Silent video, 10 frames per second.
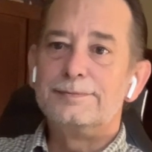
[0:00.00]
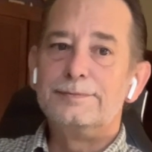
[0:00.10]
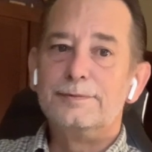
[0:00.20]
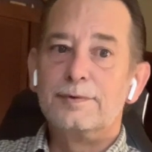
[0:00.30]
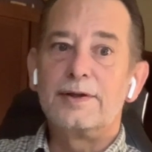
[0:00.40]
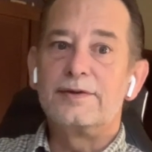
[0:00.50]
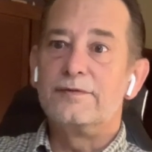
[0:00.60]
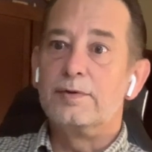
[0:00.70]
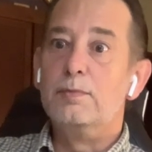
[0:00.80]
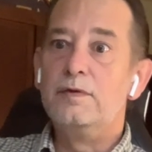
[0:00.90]
relative
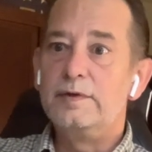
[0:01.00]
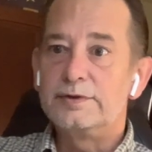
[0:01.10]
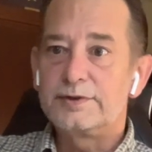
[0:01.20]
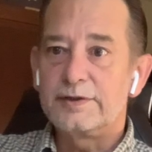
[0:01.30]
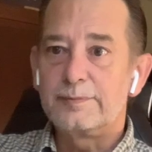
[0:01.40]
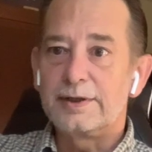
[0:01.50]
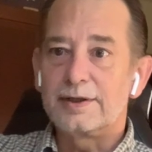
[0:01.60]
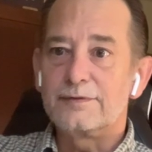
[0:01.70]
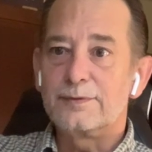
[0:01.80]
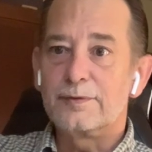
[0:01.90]
to moving stuff back
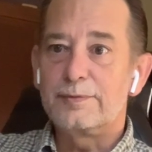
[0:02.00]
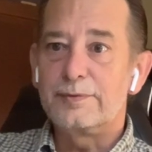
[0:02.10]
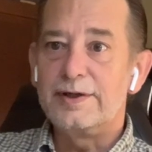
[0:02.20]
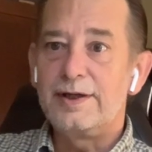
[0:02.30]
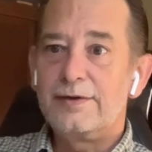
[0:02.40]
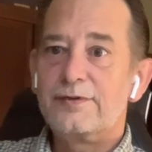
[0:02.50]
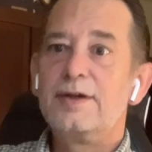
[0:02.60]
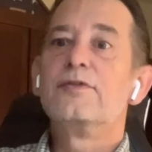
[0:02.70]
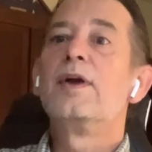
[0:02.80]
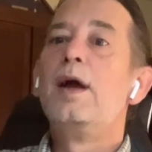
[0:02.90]
and forth between data
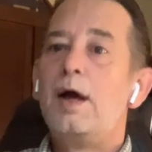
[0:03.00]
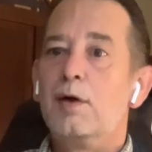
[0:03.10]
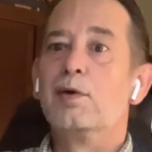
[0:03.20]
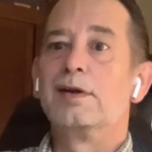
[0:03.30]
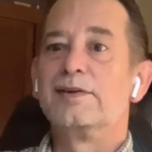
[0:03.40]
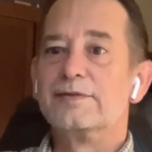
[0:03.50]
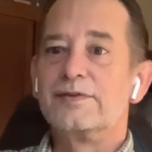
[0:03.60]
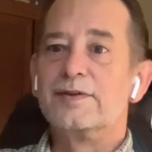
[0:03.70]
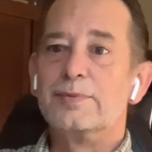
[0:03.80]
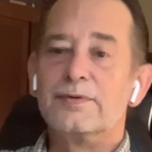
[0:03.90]
centers, a relatively
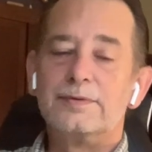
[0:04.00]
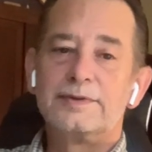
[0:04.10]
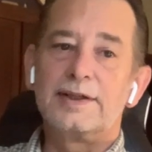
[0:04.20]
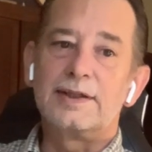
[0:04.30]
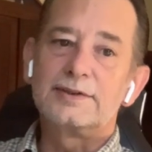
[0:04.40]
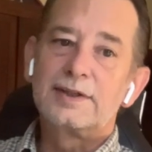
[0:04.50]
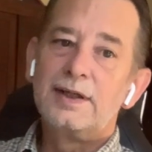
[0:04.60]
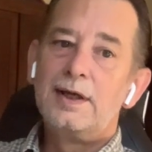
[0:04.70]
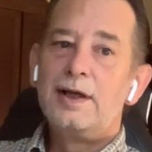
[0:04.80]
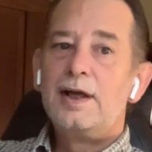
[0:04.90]
simple task.
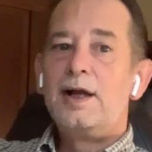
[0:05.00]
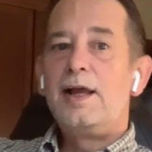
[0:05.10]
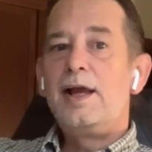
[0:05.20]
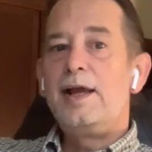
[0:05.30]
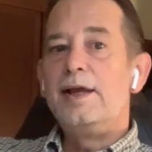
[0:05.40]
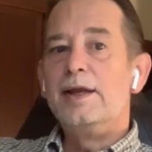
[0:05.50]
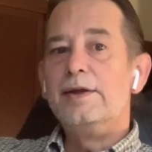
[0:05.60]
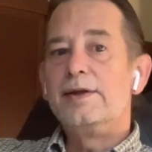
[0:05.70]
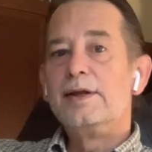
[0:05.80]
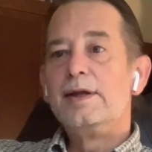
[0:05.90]
And,
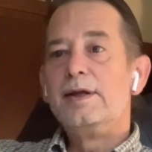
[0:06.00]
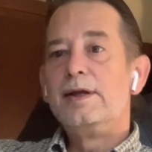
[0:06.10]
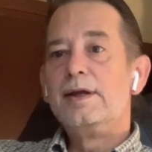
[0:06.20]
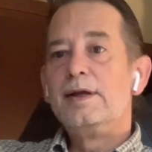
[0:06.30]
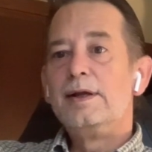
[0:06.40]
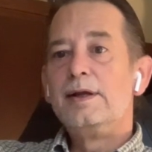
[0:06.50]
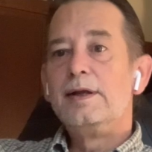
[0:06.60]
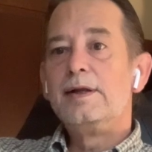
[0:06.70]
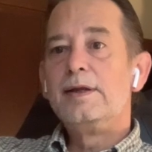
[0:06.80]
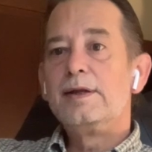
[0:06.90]

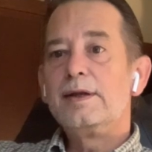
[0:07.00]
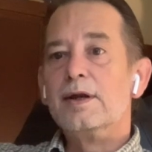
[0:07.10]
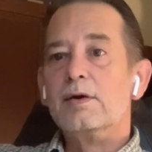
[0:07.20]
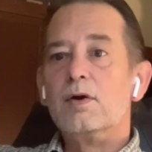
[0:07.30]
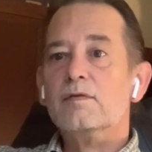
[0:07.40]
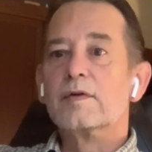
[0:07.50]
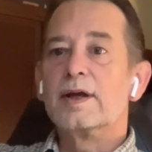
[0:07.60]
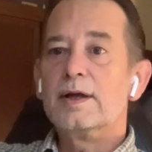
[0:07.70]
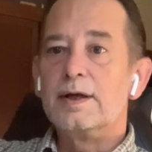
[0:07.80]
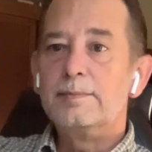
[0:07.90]
over
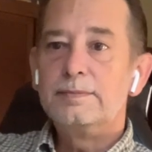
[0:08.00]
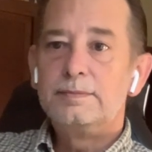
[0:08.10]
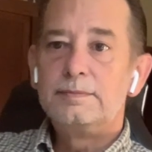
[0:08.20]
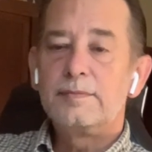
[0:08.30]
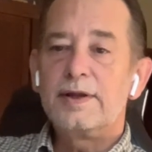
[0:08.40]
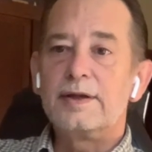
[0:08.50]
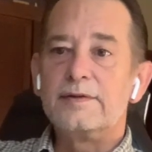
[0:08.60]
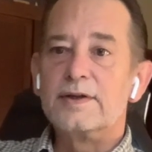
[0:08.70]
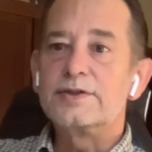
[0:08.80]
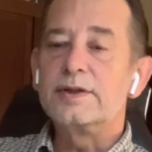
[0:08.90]
time, that
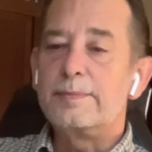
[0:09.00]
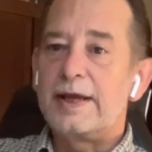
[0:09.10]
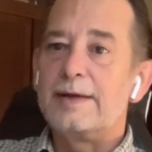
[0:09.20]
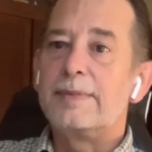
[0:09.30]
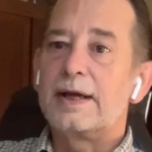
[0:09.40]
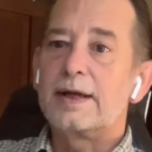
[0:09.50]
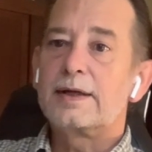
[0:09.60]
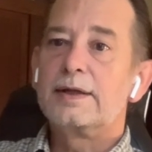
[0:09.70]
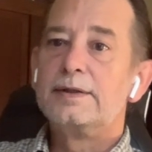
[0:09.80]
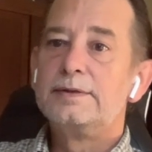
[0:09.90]
eventually paid back,
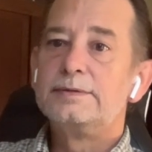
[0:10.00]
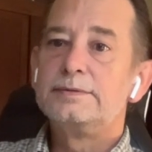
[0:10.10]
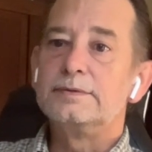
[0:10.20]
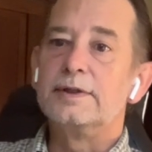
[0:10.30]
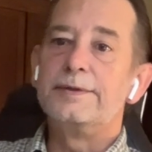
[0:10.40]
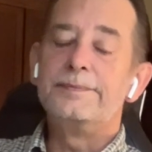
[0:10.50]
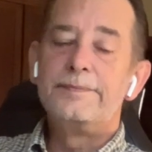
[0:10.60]
right?